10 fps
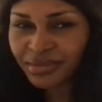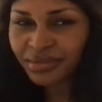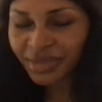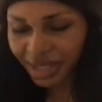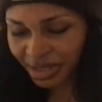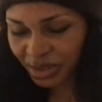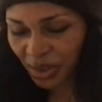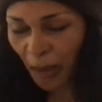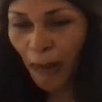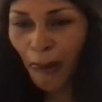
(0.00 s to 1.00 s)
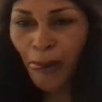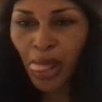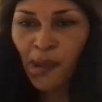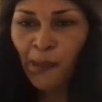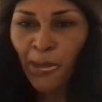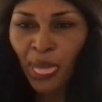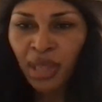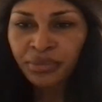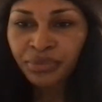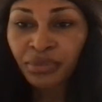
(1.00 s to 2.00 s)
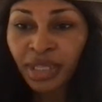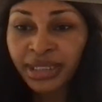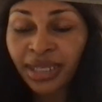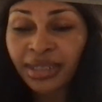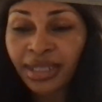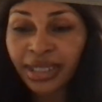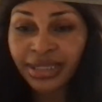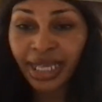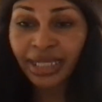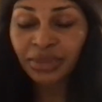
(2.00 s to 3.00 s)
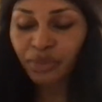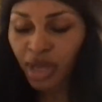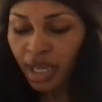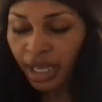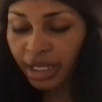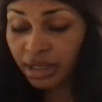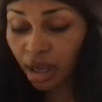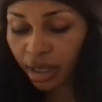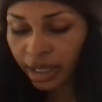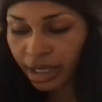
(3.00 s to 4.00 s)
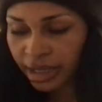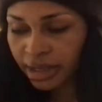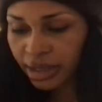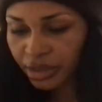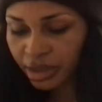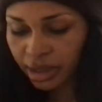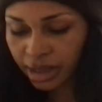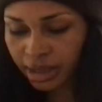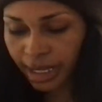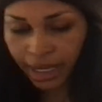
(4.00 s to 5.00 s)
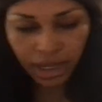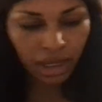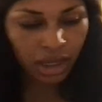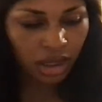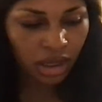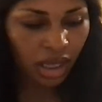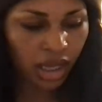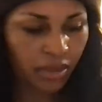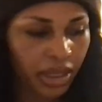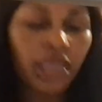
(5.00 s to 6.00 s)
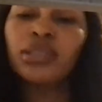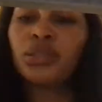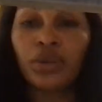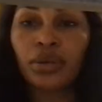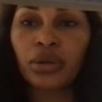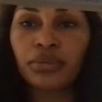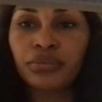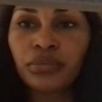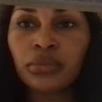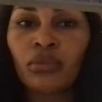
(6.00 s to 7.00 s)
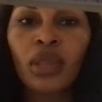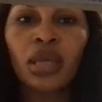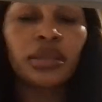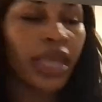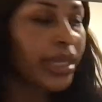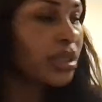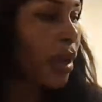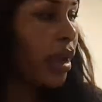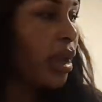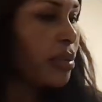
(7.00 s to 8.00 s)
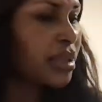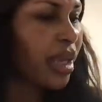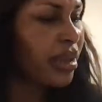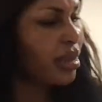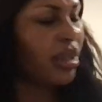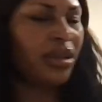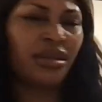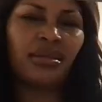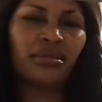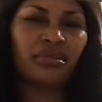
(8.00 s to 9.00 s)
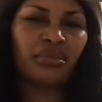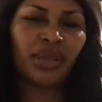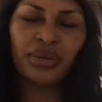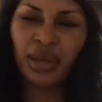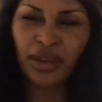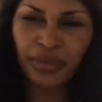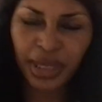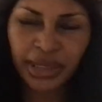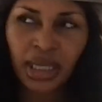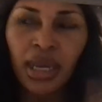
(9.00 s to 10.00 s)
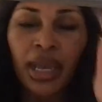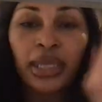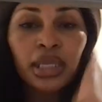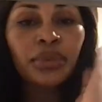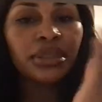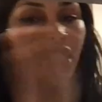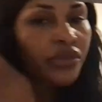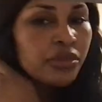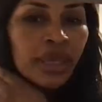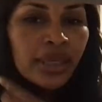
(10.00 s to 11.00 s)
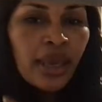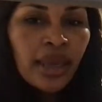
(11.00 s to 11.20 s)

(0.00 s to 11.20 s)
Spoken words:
Thank you. He sounded like a sassy, and y'all, he literally looked like a Ninja Turtle. That's why I was kind of like thrown off and he was never my guy.